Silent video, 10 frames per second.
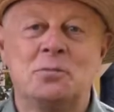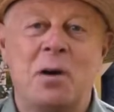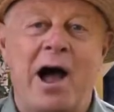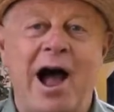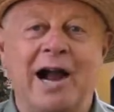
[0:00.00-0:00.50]

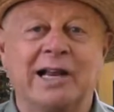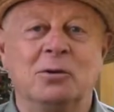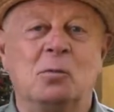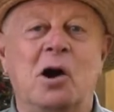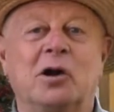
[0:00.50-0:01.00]
Bach
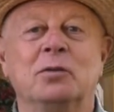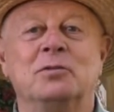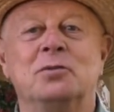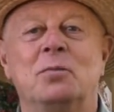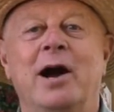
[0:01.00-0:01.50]
and welcome
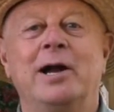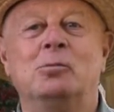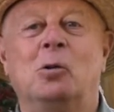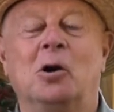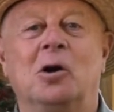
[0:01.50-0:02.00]
to my
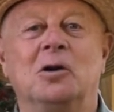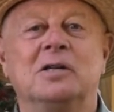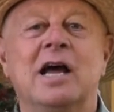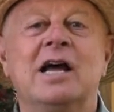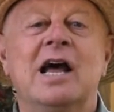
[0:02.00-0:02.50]
world.
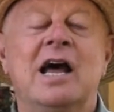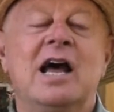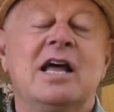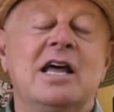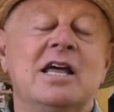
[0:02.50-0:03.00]

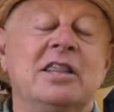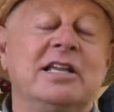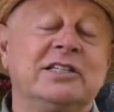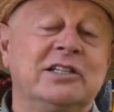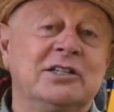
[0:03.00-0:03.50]

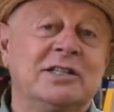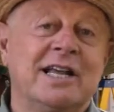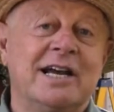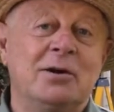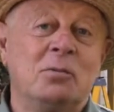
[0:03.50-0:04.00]
This is
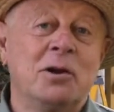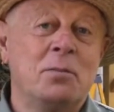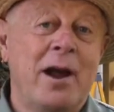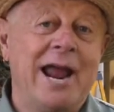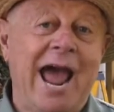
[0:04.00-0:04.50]
one of
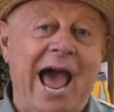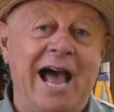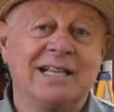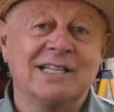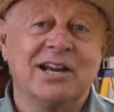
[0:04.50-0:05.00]
my
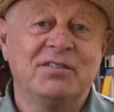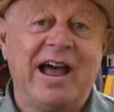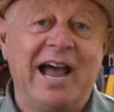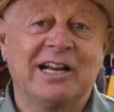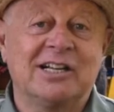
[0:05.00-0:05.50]
hats. I have a
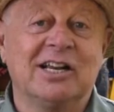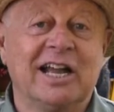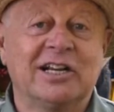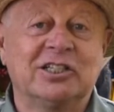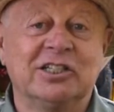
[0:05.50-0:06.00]
hat
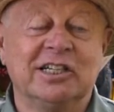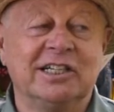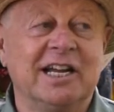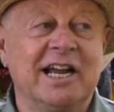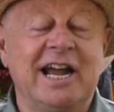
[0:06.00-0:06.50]

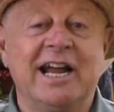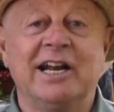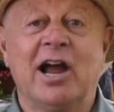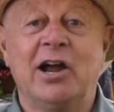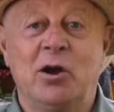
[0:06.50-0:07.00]
collection
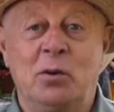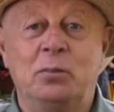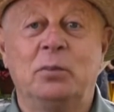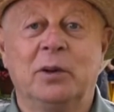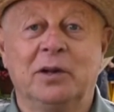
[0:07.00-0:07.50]
and I hope
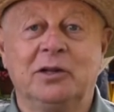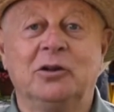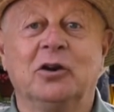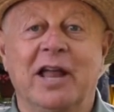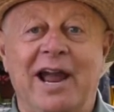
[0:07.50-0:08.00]

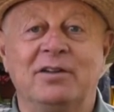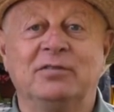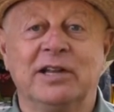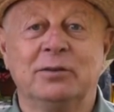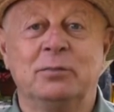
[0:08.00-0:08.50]
you're
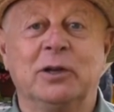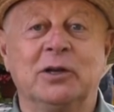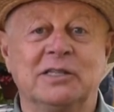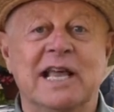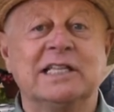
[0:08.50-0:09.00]
laughing
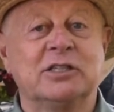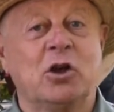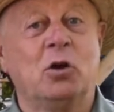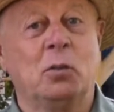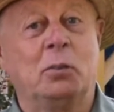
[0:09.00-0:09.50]
because that's the
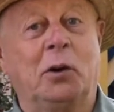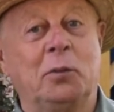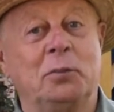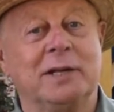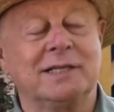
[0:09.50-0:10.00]
whole
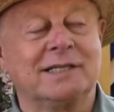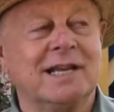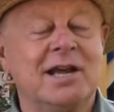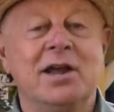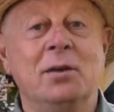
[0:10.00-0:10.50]
purpose.
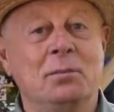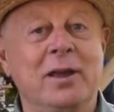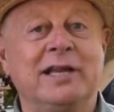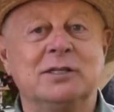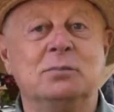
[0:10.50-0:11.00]
It
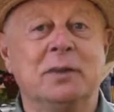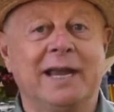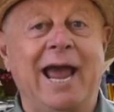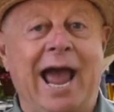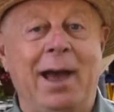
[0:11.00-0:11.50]
makes
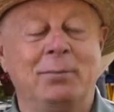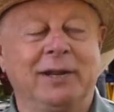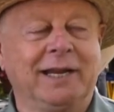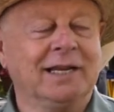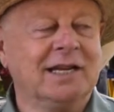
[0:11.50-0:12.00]
me happy.